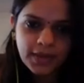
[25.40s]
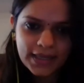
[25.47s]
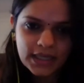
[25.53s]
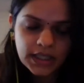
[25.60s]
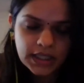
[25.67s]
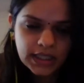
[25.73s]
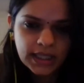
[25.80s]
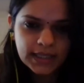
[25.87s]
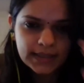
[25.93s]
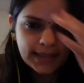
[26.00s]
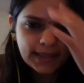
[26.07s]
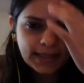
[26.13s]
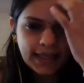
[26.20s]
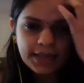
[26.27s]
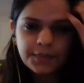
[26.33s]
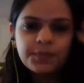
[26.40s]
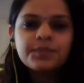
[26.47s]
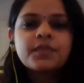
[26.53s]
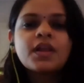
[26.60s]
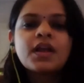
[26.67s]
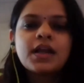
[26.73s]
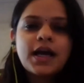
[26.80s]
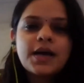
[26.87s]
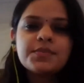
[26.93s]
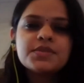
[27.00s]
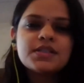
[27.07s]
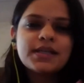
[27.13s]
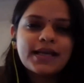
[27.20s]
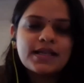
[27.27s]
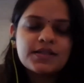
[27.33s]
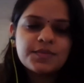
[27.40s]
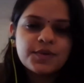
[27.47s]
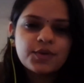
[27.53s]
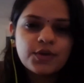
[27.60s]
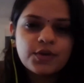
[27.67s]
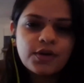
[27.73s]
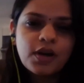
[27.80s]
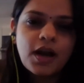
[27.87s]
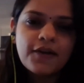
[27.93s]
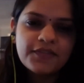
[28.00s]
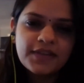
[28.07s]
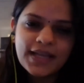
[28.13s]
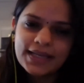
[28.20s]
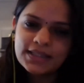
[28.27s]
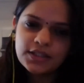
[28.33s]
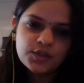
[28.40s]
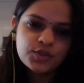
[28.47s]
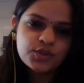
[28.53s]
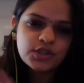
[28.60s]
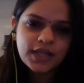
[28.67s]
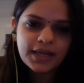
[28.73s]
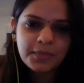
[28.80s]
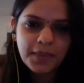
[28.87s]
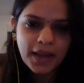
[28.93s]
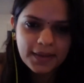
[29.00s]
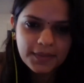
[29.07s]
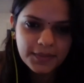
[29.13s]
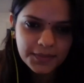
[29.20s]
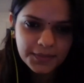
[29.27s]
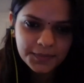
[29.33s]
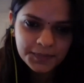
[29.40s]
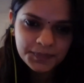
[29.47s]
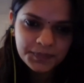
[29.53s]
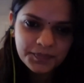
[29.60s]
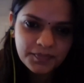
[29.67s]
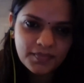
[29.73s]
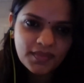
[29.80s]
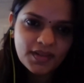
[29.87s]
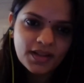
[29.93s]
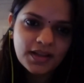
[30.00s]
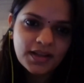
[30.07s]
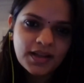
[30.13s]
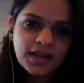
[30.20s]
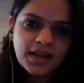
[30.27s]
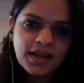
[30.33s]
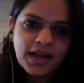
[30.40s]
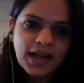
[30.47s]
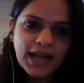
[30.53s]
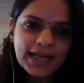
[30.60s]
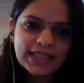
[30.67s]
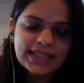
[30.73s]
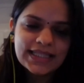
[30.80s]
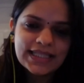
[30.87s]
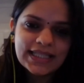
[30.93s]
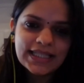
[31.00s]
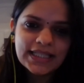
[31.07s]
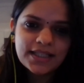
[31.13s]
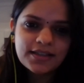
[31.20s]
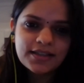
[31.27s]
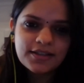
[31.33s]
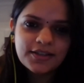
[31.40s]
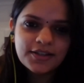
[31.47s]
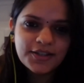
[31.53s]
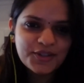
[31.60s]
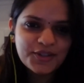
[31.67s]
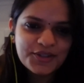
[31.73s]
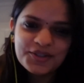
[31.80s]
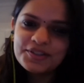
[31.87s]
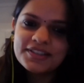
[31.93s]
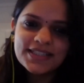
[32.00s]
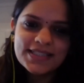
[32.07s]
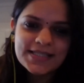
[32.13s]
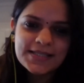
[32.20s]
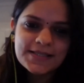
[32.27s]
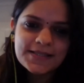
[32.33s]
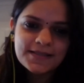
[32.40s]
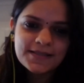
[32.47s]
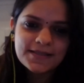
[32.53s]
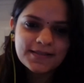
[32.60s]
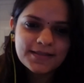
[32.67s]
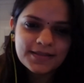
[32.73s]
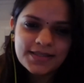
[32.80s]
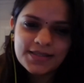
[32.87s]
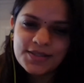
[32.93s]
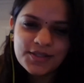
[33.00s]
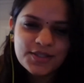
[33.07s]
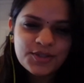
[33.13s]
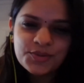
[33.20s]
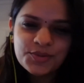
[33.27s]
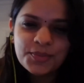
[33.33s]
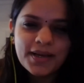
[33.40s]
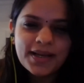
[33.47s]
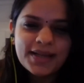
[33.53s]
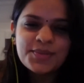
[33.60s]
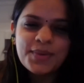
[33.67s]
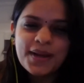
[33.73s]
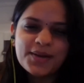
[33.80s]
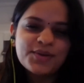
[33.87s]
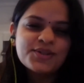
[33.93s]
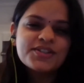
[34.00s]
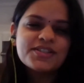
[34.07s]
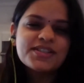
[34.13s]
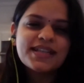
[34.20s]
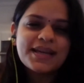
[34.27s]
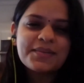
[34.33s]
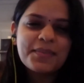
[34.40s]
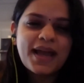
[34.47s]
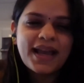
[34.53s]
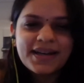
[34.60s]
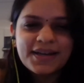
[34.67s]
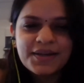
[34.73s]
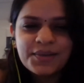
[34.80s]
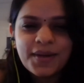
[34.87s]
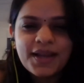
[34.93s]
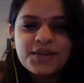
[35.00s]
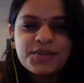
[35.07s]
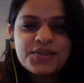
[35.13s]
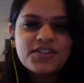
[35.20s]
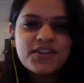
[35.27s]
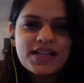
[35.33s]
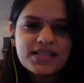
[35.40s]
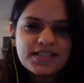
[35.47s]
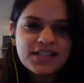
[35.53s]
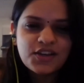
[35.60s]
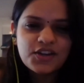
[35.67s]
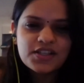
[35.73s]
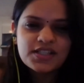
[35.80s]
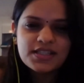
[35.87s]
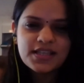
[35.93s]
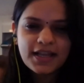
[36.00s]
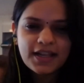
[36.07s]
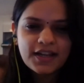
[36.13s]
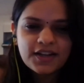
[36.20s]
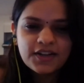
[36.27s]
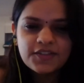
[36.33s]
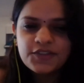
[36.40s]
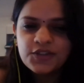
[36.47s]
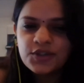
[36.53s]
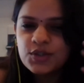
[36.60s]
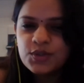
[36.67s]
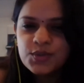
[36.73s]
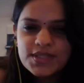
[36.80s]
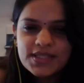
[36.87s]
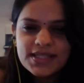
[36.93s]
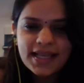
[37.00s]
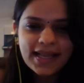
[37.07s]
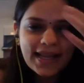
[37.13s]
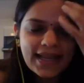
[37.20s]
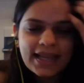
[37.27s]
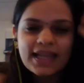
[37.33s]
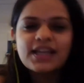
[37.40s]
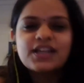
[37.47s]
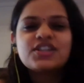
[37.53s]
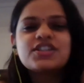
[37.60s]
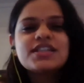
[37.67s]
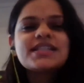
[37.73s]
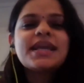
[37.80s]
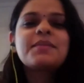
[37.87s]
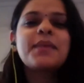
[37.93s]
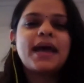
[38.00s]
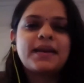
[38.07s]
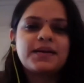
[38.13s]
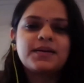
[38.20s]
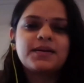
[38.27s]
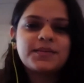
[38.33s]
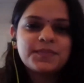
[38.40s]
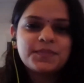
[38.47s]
my colleague at that time, comes and tells me, Avani, I think you should get married. I think, this is just too much. Why don't you just get married? Why are you stressing yourself? You lose hair. Just get married.